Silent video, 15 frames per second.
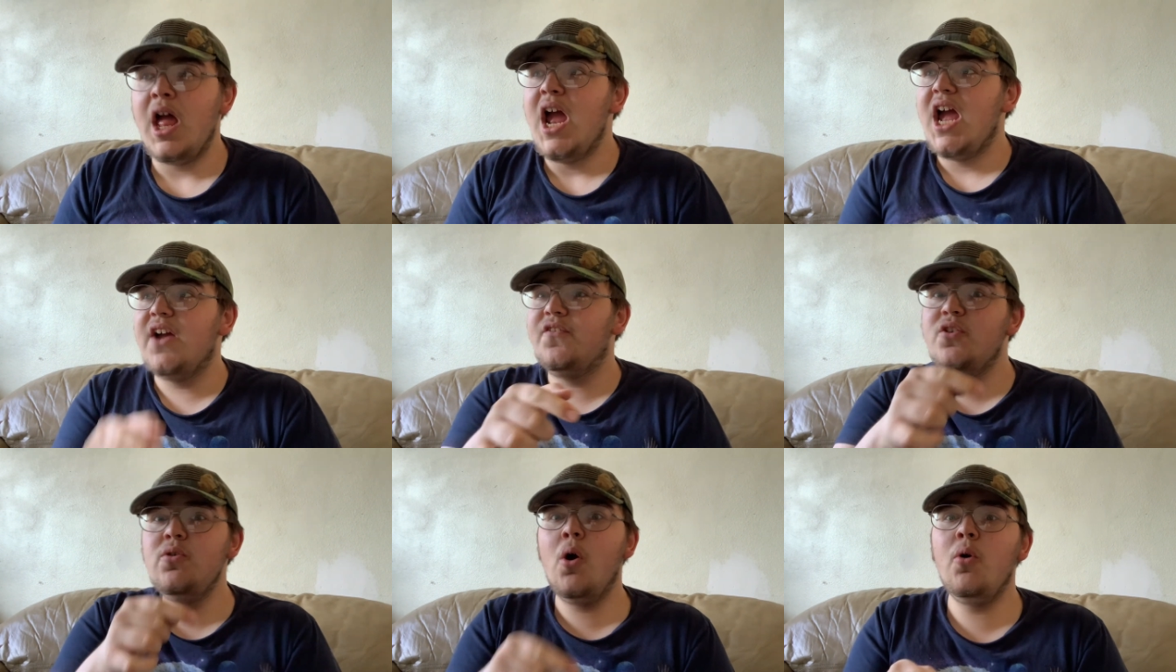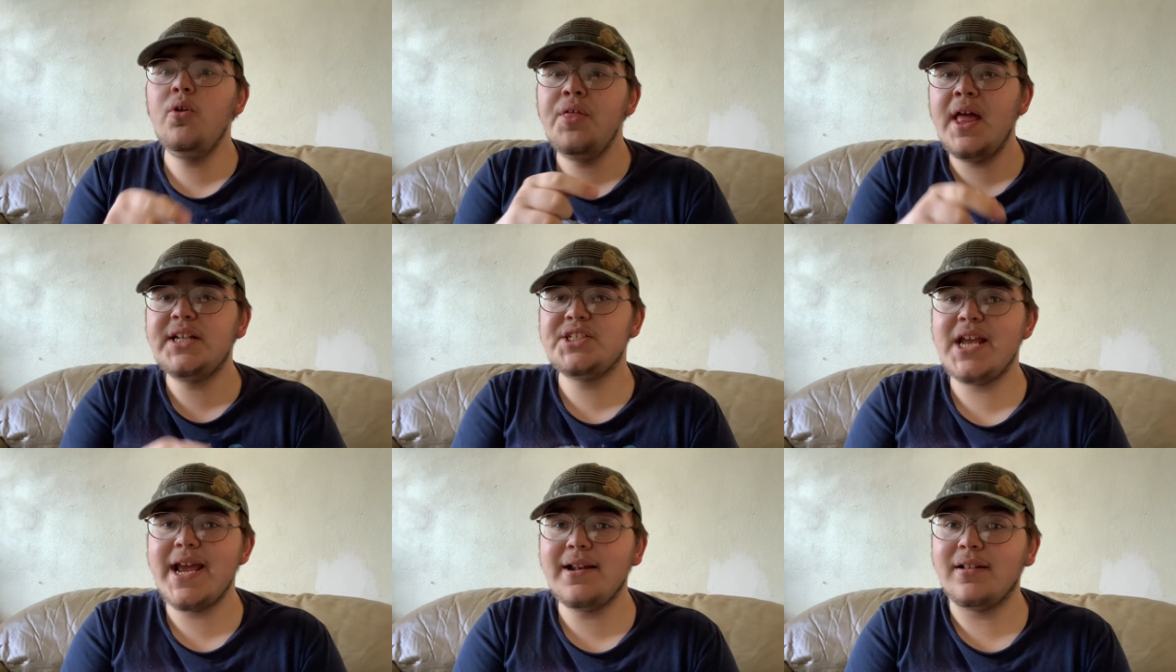If you go to that
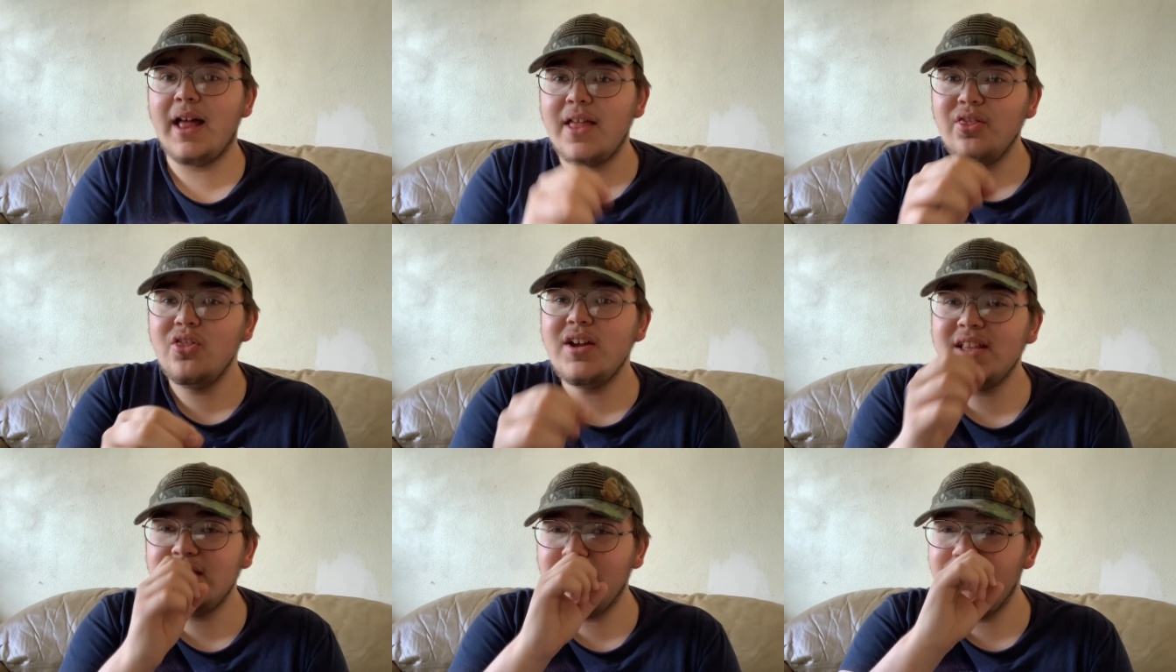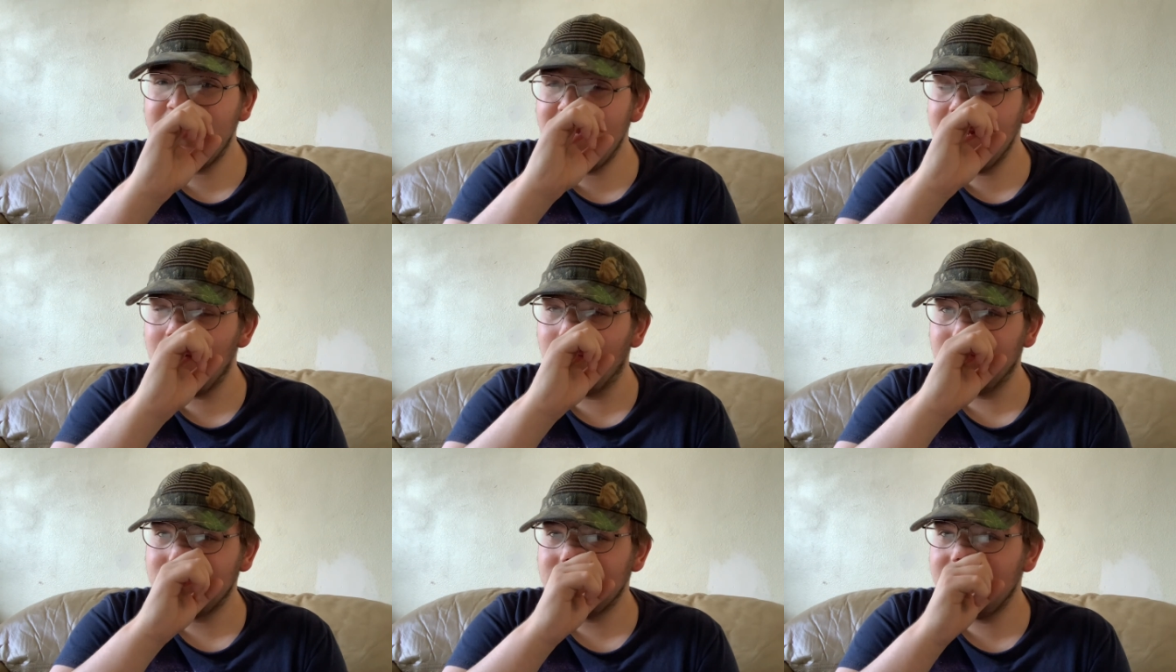channel and look at the
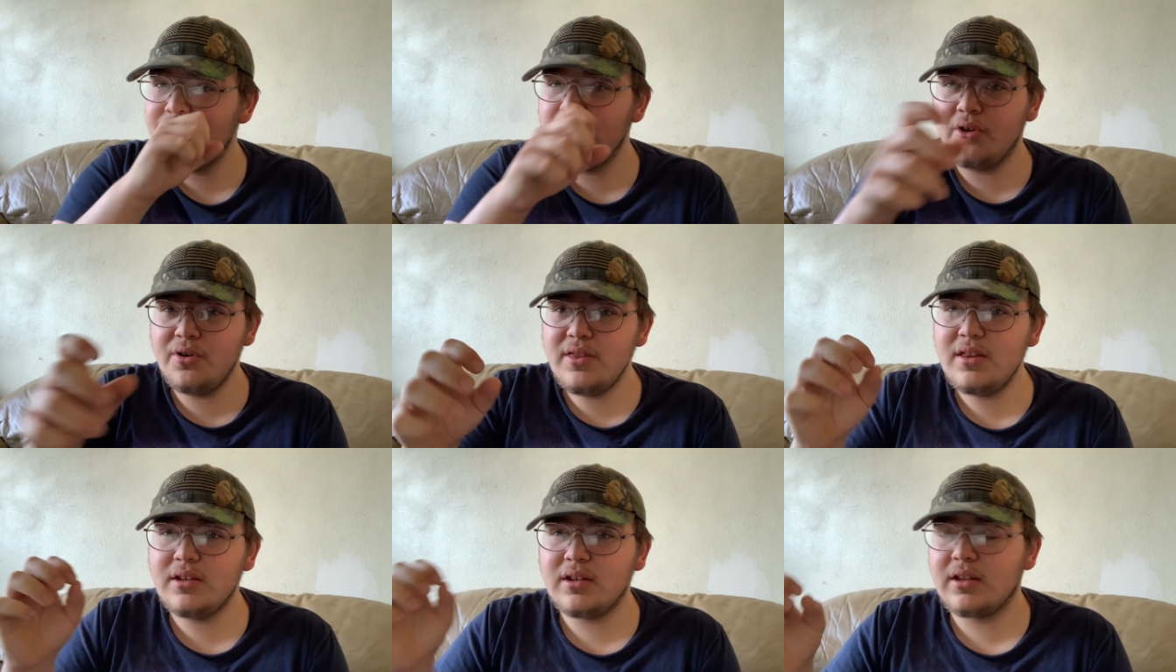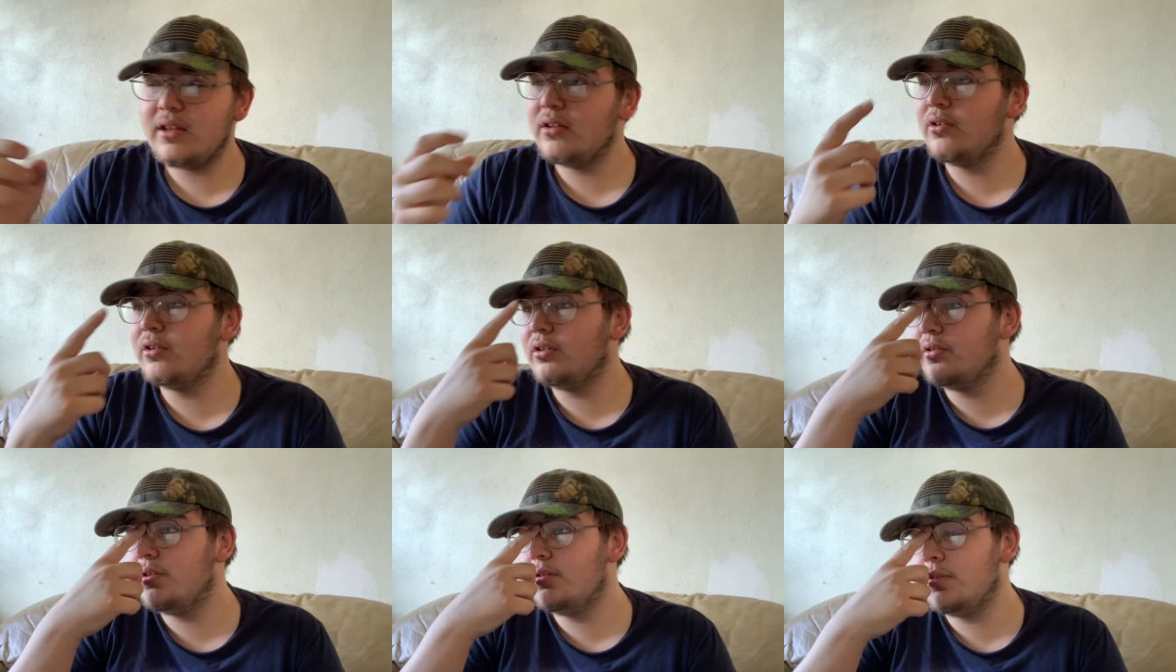videos, if you go to the, or
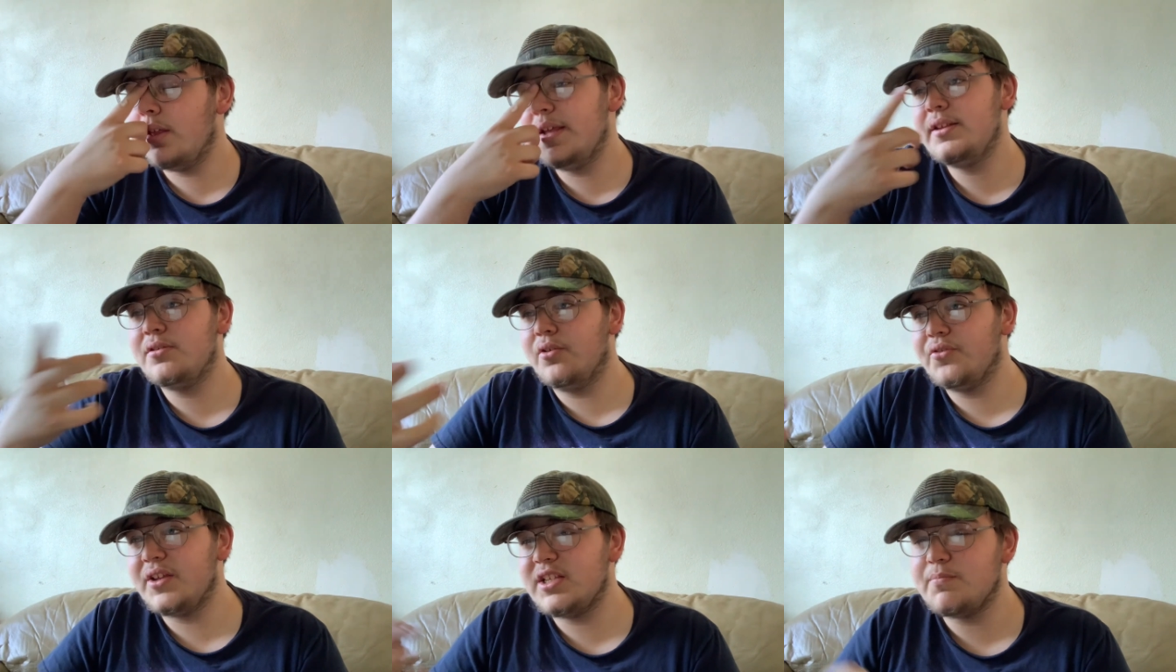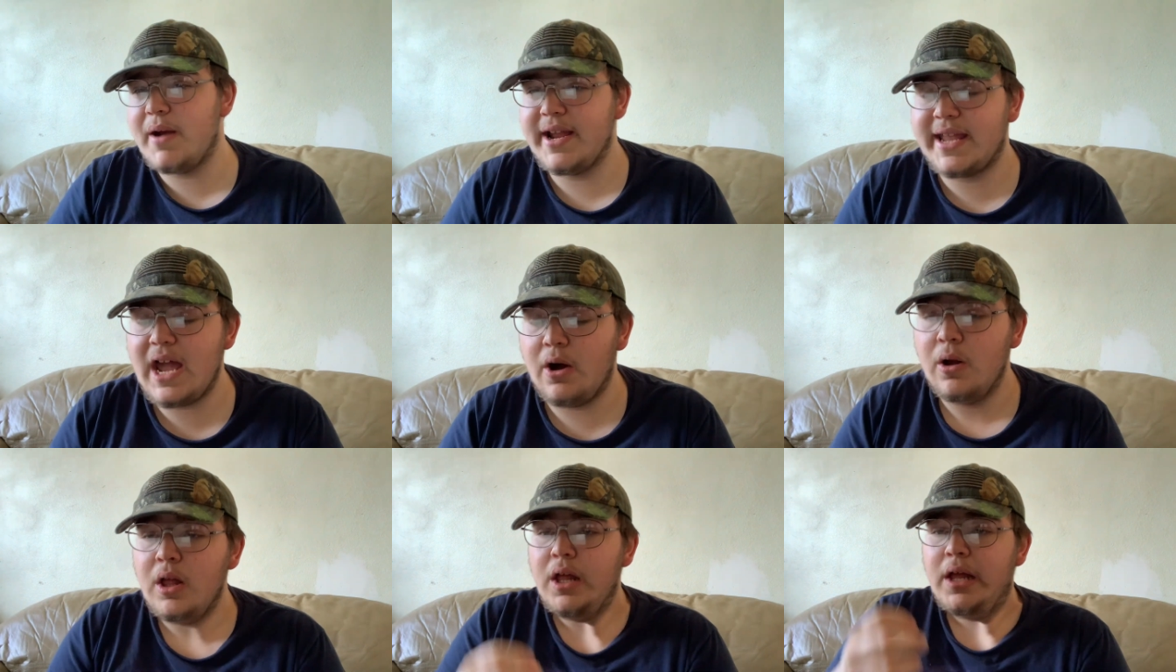well, don't think it's my account,